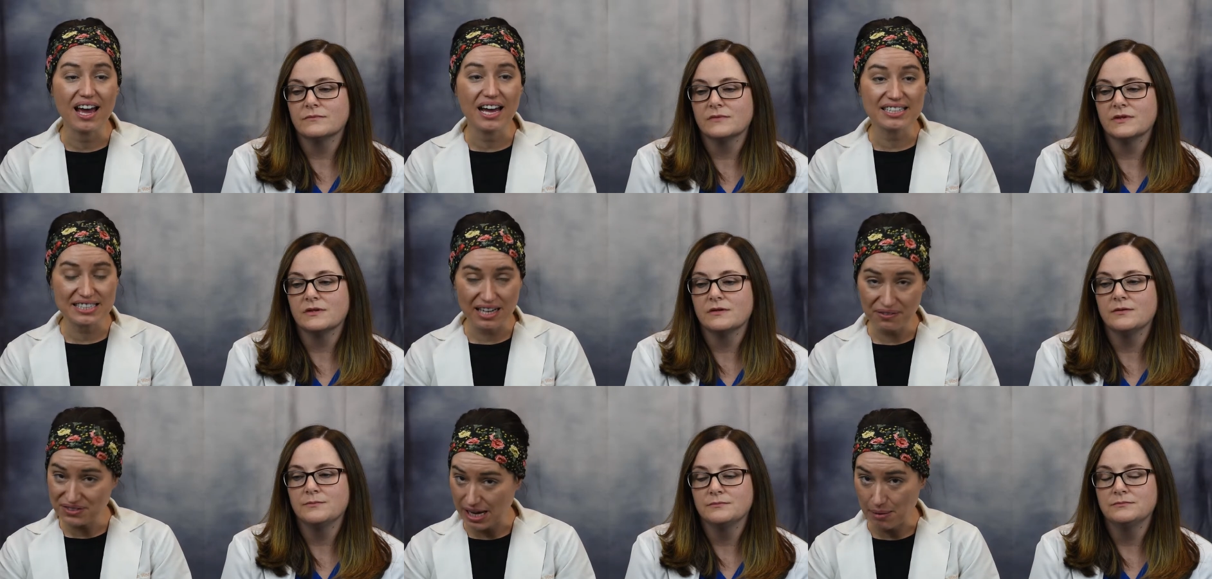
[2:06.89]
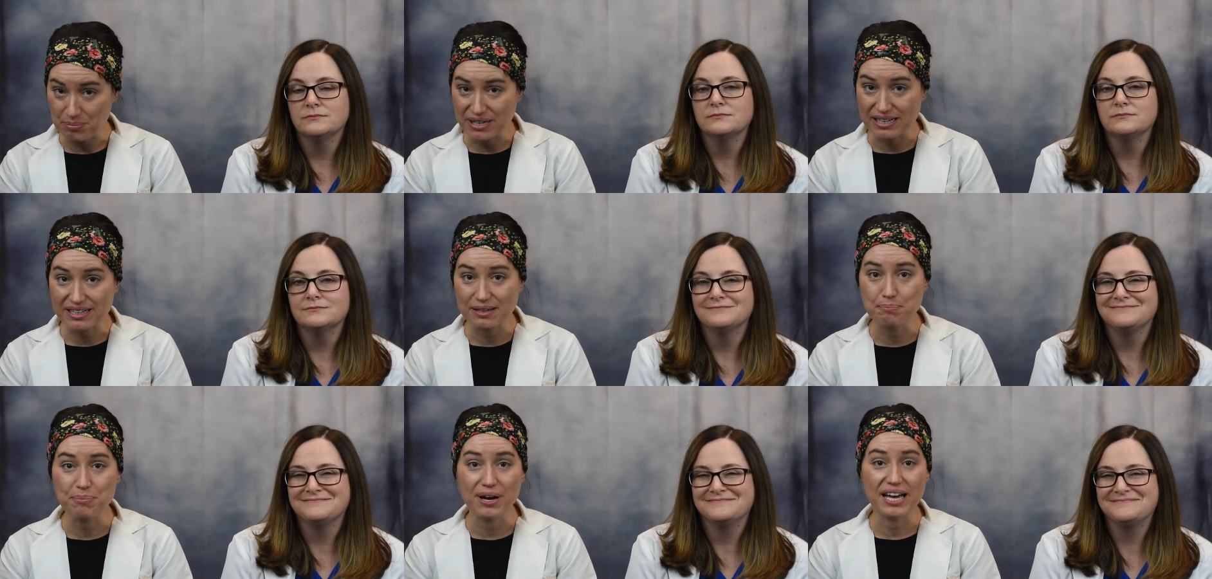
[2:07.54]
Speaker 1: a tough
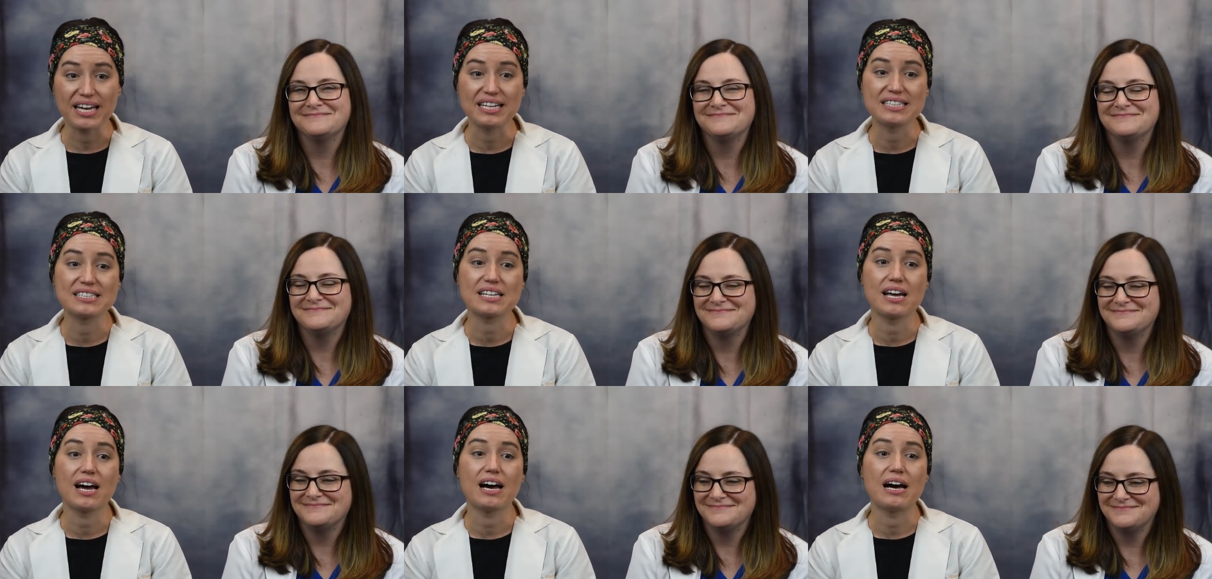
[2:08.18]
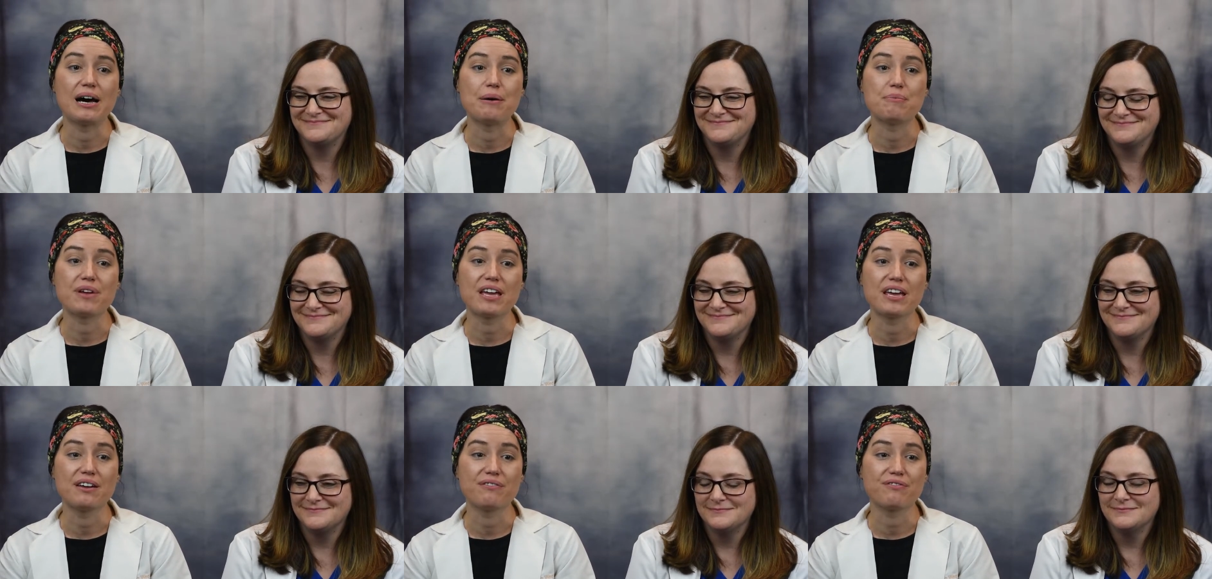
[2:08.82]
topic, but
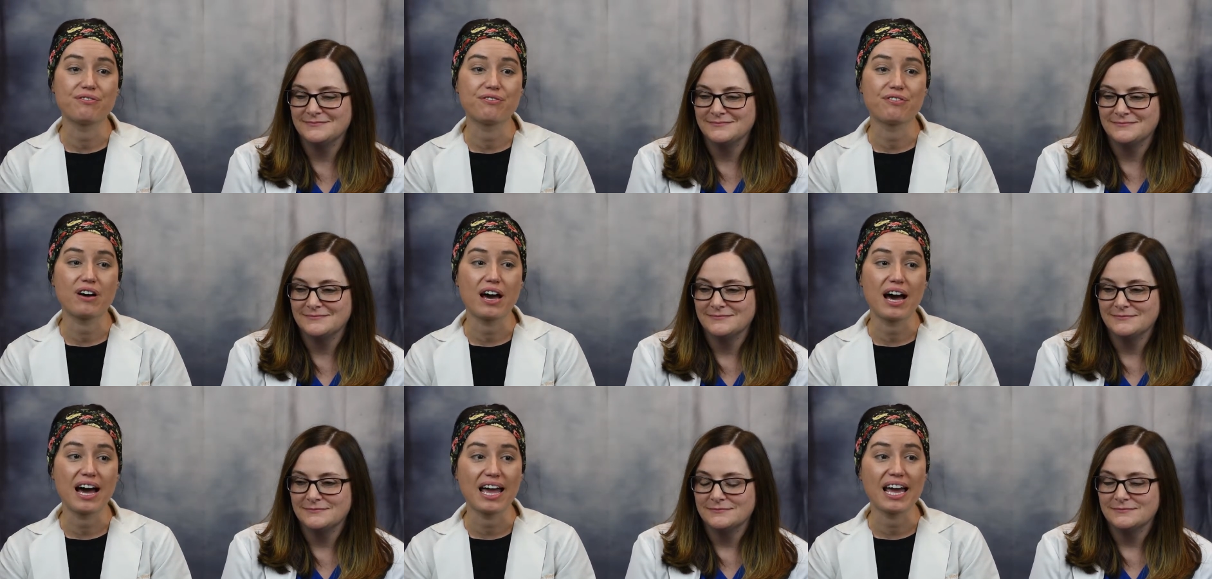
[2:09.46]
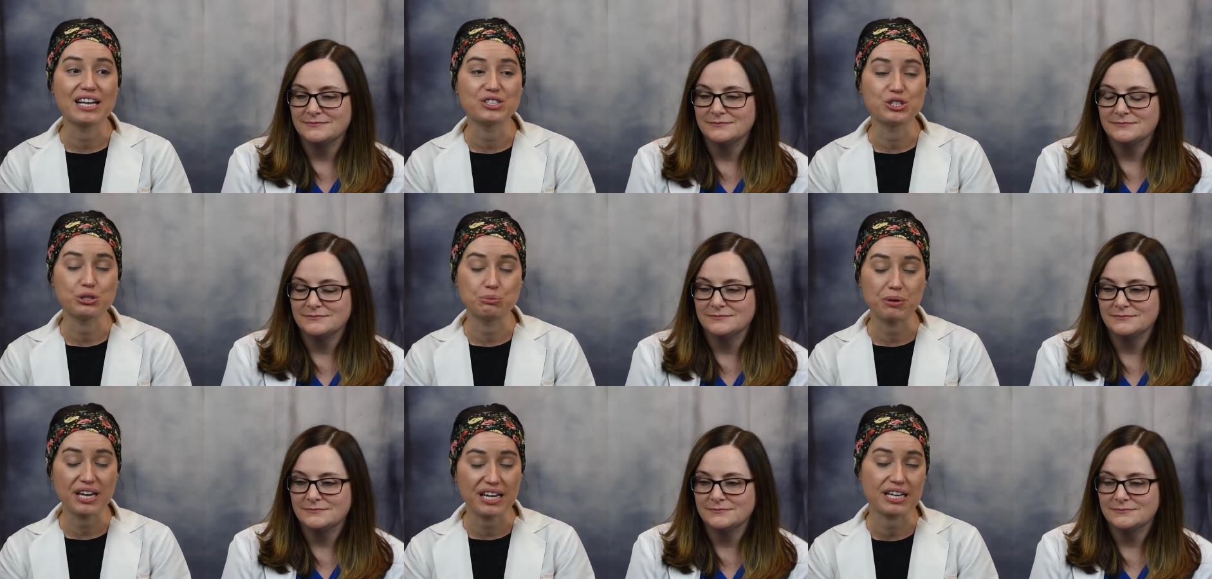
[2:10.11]
um, if I had
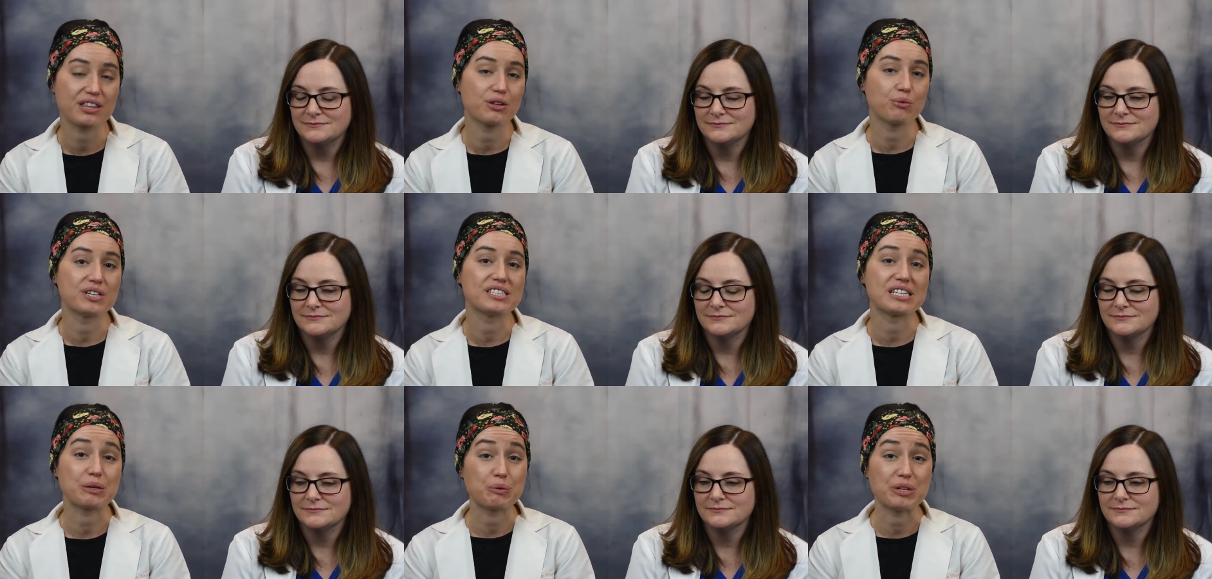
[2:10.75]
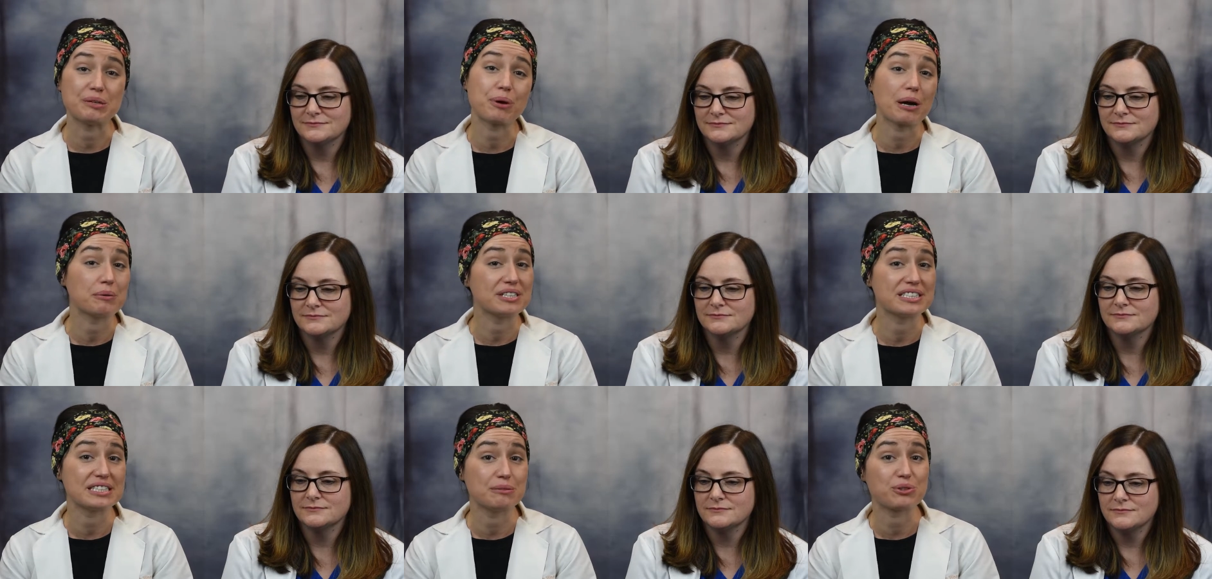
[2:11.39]
to pick the ones that we
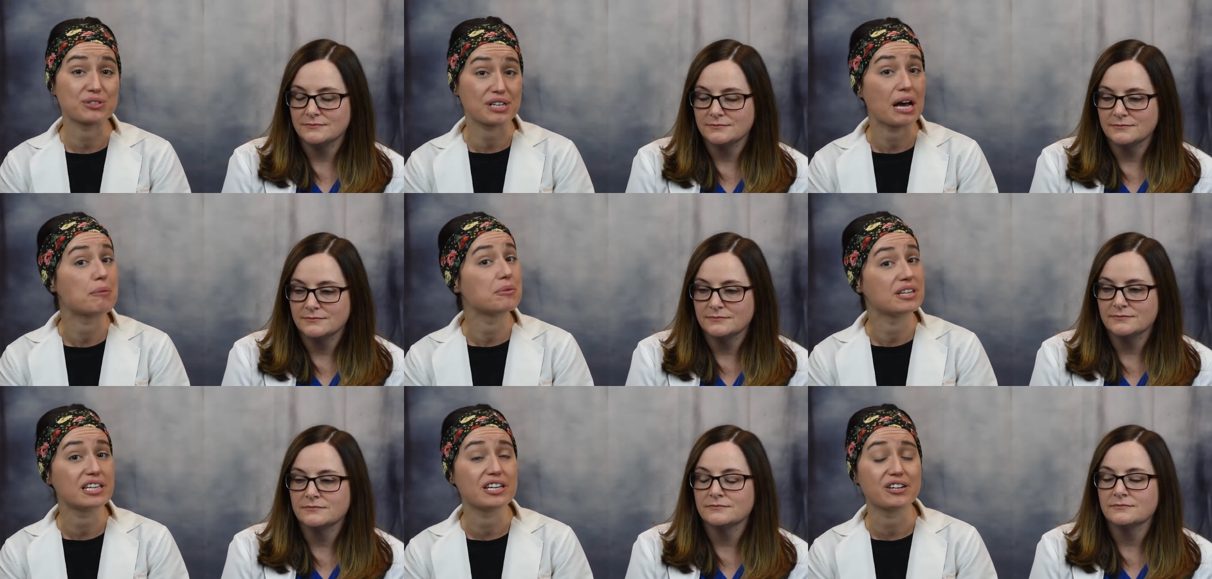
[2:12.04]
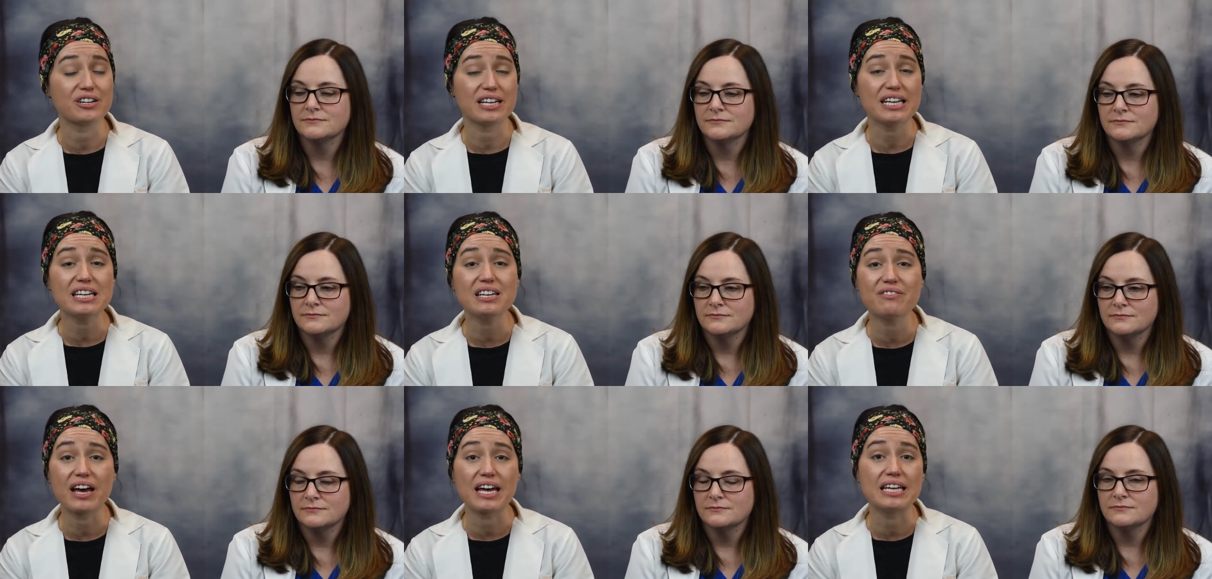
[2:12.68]
probably see most commonly here at
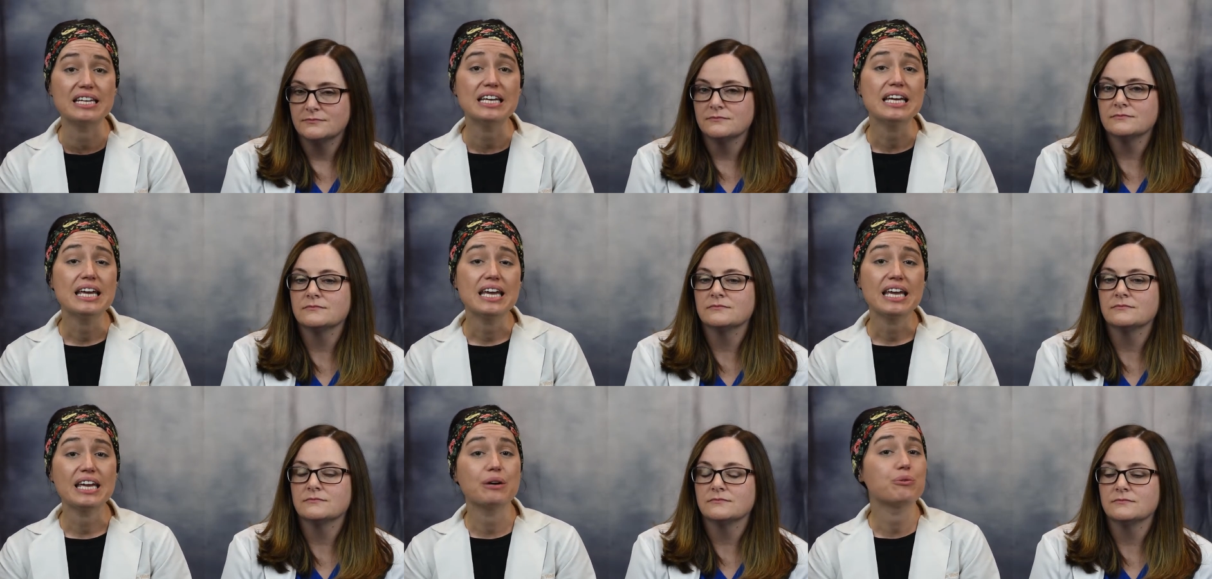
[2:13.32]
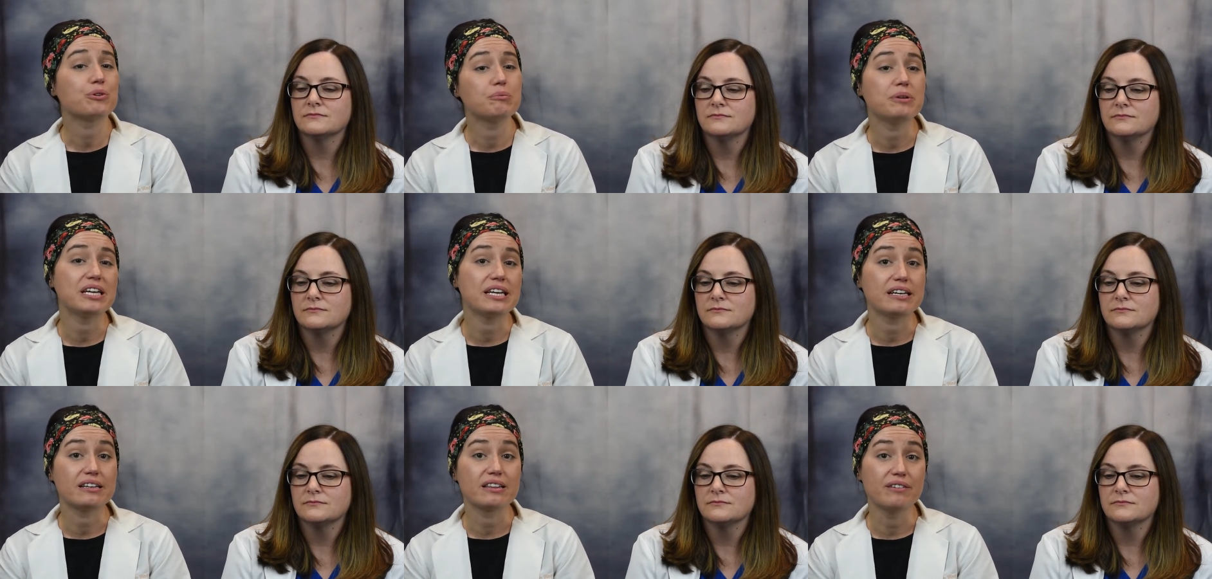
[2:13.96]
IndyVet, it would
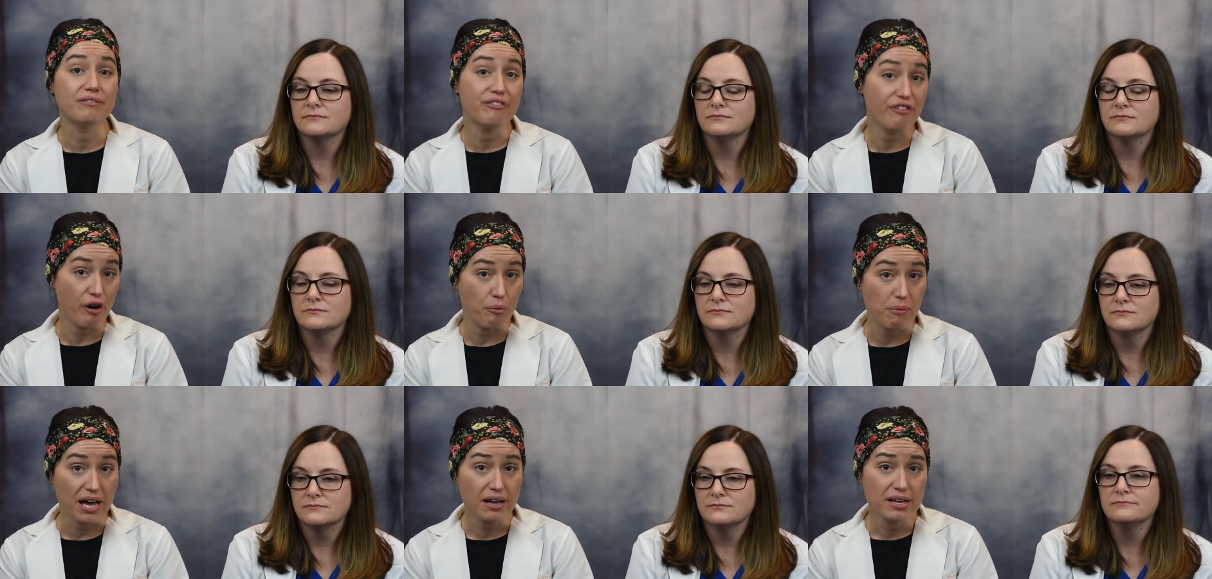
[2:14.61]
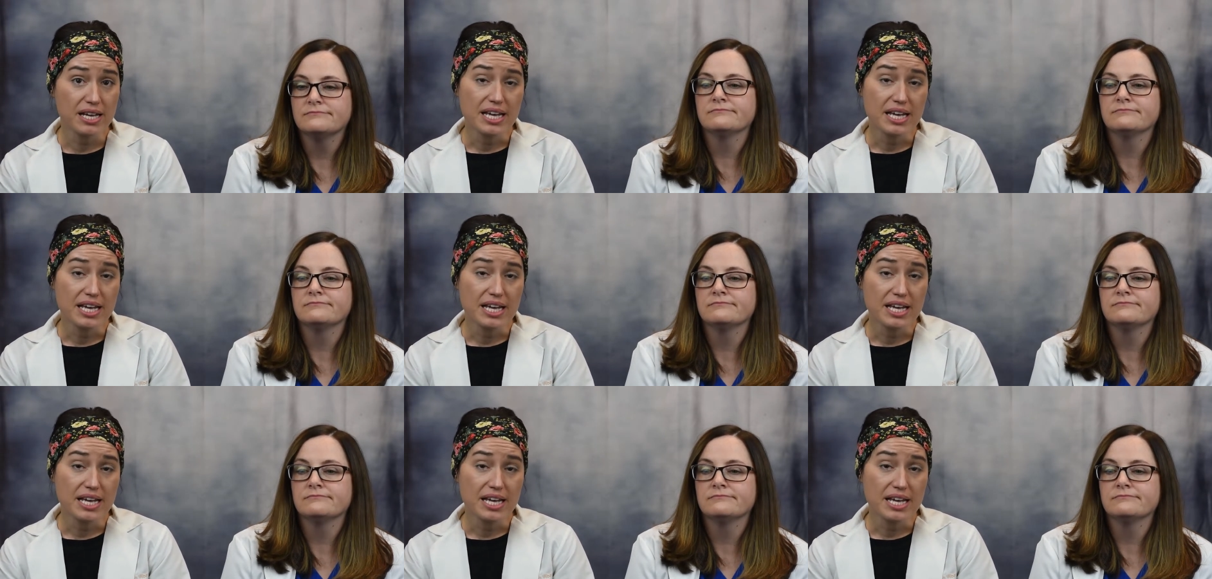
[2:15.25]
be lymphoma,